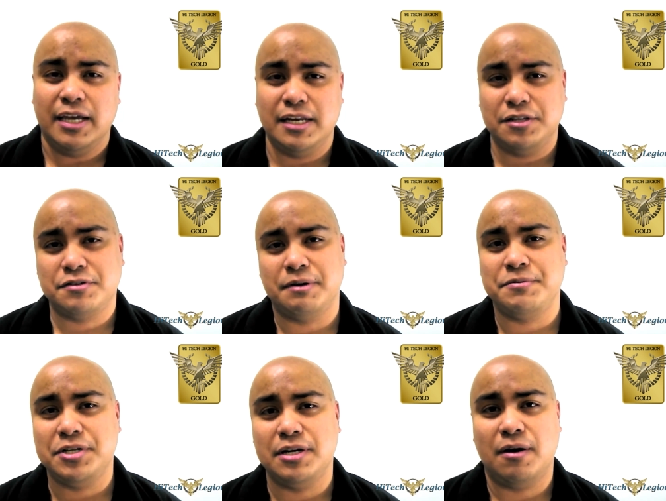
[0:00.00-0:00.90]
in the
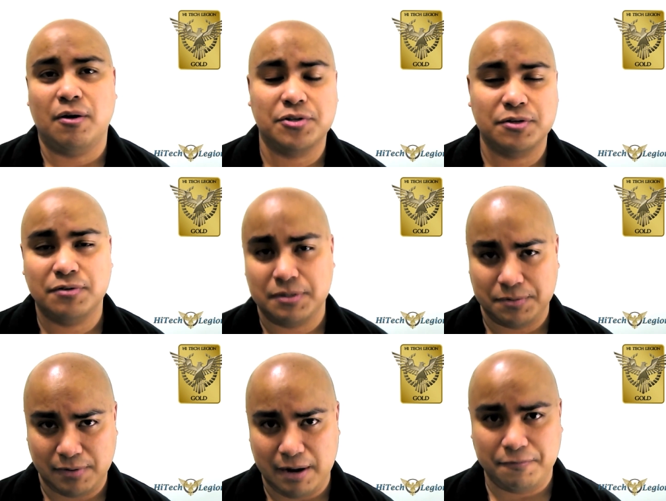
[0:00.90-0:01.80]
description. Also,
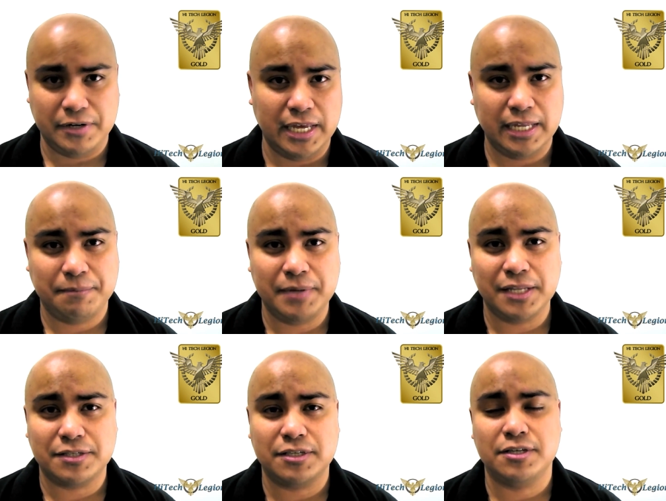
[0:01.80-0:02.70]
subscribe for daily
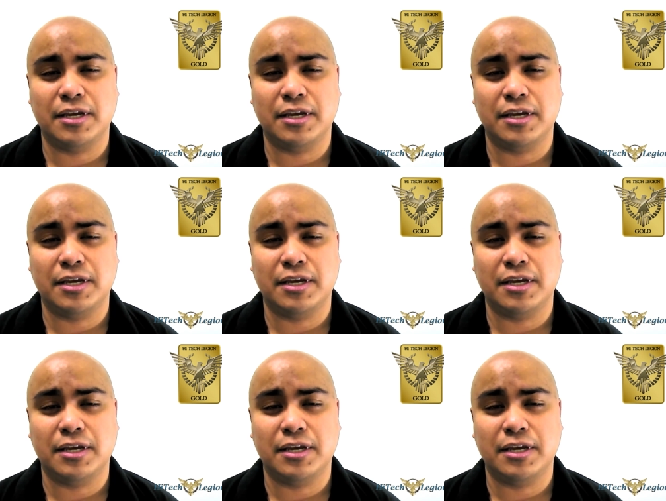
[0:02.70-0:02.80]
updates.